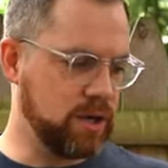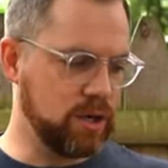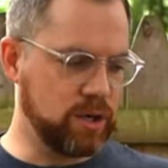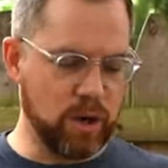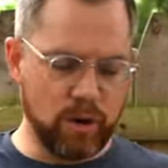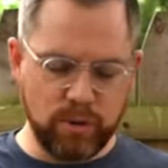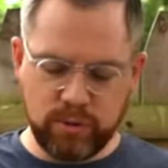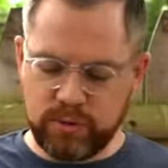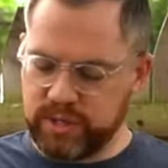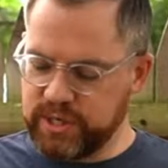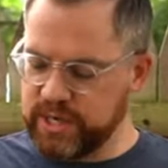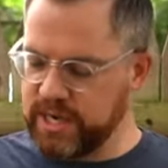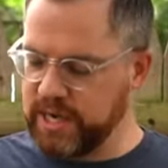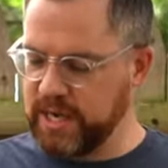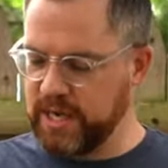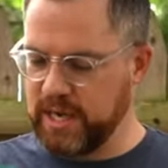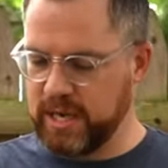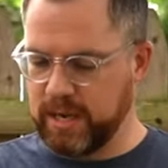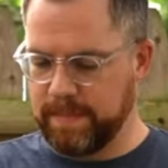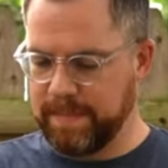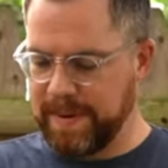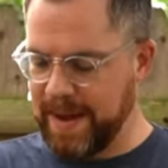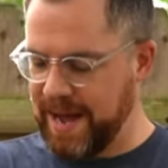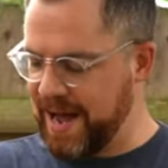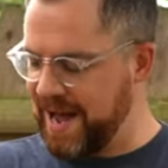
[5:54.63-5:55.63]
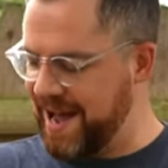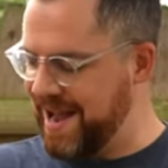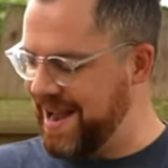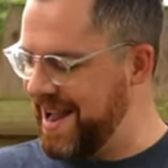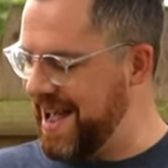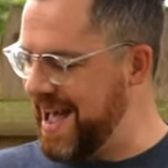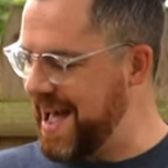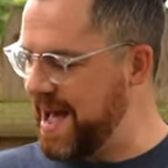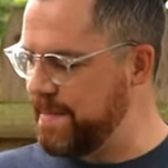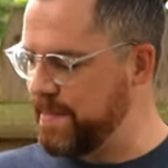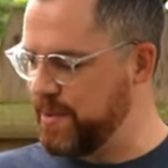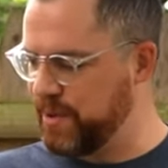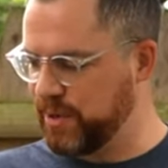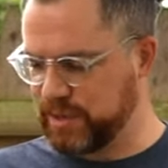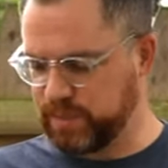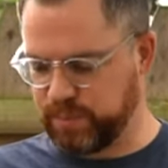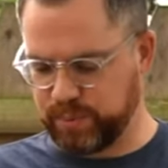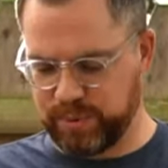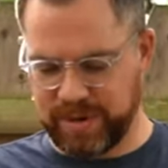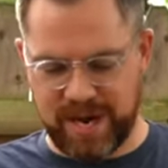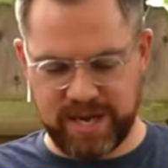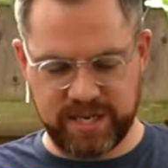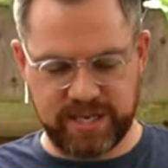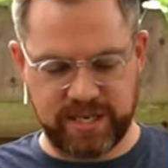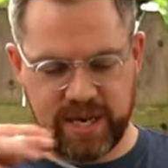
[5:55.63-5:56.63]
Goji by Atmos
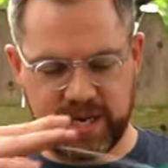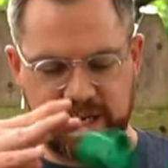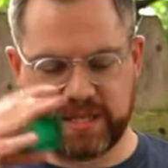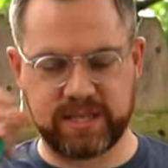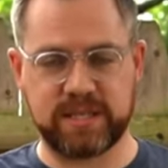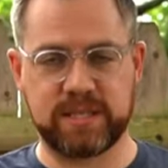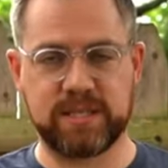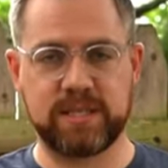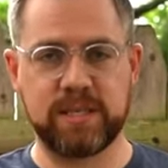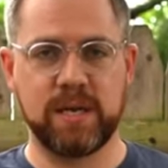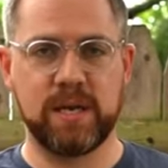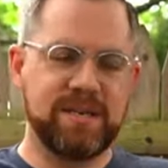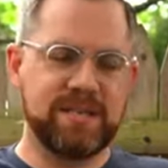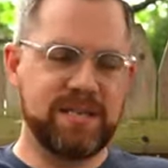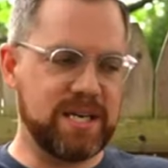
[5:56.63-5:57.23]
Projects.